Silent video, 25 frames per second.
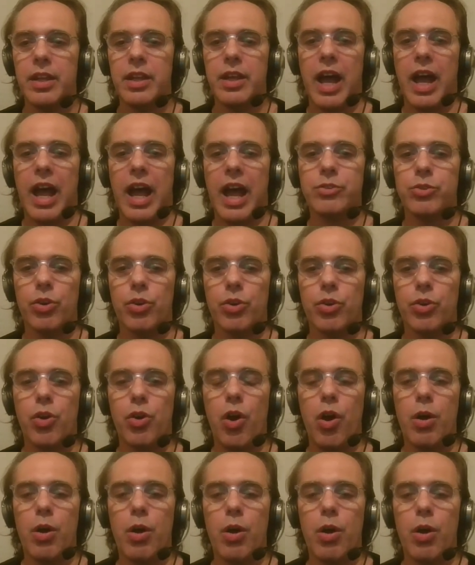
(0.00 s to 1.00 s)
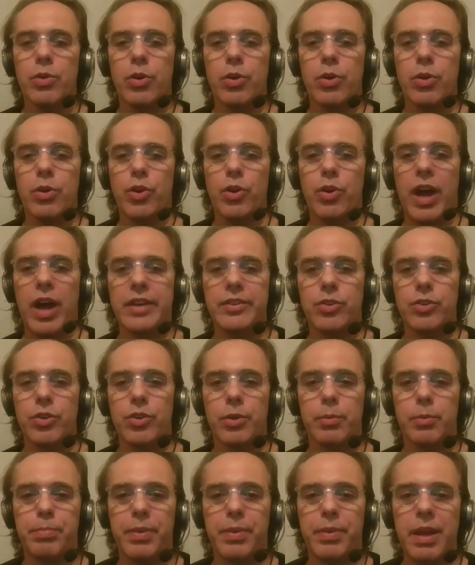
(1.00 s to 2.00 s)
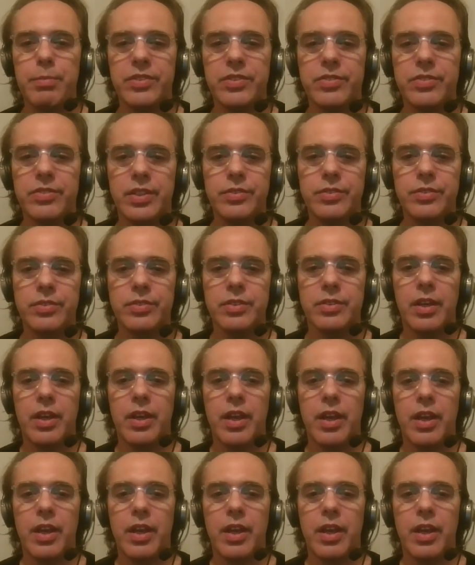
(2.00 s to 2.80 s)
at your home or at your premises,